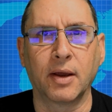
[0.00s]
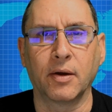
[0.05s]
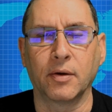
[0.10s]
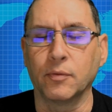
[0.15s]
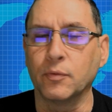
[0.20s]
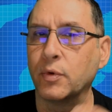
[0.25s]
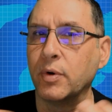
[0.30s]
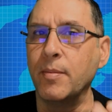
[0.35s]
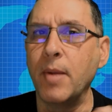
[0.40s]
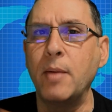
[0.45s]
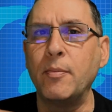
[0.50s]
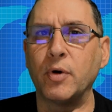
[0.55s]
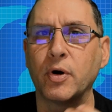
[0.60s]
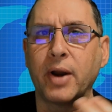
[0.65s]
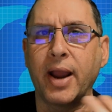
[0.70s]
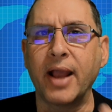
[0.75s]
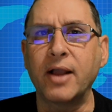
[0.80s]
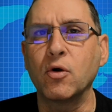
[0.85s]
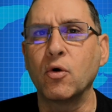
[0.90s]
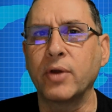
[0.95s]
uh, remember
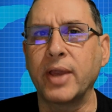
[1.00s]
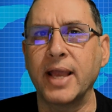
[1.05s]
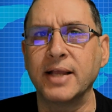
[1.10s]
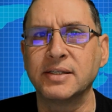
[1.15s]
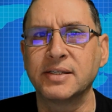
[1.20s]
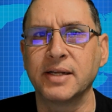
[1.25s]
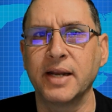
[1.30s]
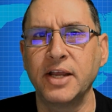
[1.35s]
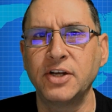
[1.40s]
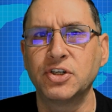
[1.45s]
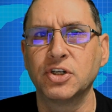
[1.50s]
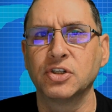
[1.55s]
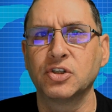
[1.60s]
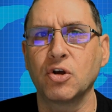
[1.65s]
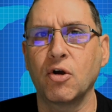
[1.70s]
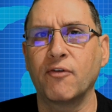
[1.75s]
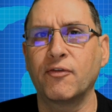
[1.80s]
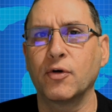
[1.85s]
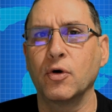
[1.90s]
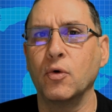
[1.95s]
echo cancellation
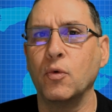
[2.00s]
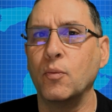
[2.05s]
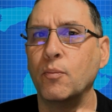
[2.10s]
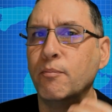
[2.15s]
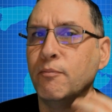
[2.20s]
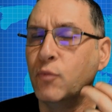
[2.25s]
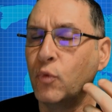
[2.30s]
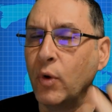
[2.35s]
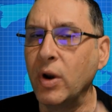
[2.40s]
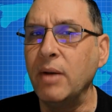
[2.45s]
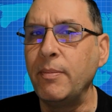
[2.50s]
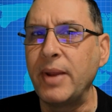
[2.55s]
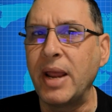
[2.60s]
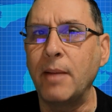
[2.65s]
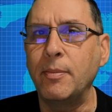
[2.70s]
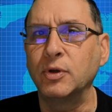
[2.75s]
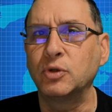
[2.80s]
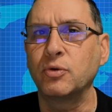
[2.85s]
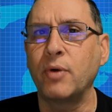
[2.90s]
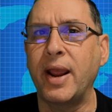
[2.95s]
software will be
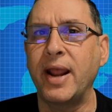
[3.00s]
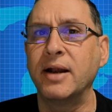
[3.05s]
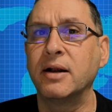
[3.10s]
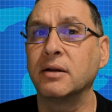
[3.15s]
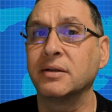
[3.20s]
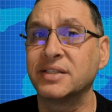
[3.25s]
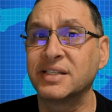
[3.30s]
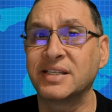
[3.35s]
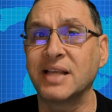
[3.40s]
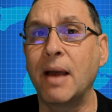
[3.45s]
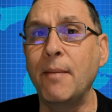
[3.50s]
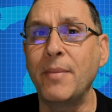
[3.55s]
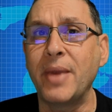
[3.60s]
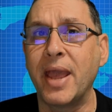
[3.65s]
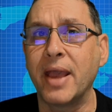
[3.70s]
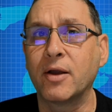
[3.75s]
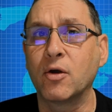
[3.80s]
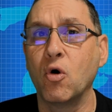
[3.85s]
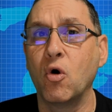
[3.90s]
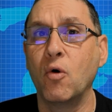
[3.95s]
able to handle some
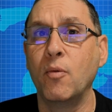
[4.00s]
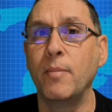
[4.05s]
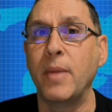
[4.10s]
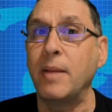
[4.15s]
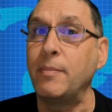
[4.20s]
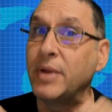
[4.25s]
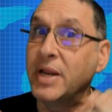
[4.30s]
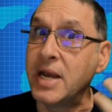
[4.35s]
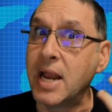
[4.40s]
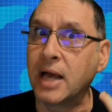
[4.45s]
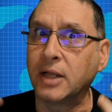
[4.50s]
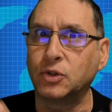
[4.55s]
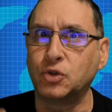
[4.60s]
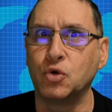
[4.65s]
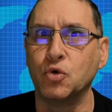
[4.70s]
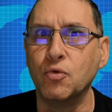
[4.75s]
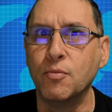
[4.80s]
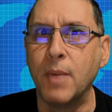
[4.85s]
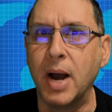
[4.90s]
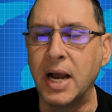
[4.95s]
echo maybe not
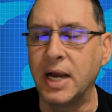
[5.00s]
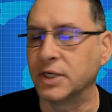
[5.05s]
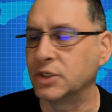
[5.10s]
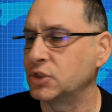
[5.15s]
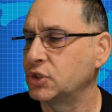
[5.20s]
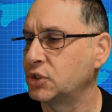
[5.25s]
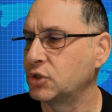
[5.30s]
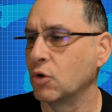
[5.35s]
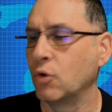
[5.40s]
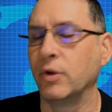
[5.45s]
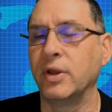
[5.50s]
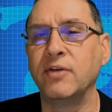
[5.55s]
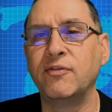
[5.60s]
too much so